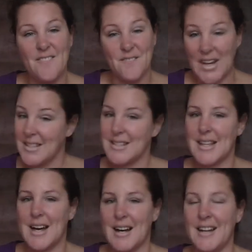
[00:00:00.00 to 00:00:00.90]
I'm
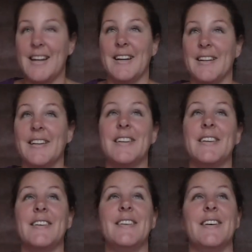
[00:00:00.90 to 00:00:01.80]
flying.
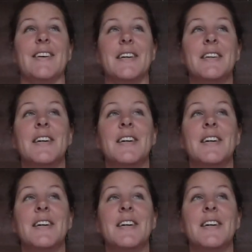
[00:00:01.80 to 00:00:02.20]
Yeah.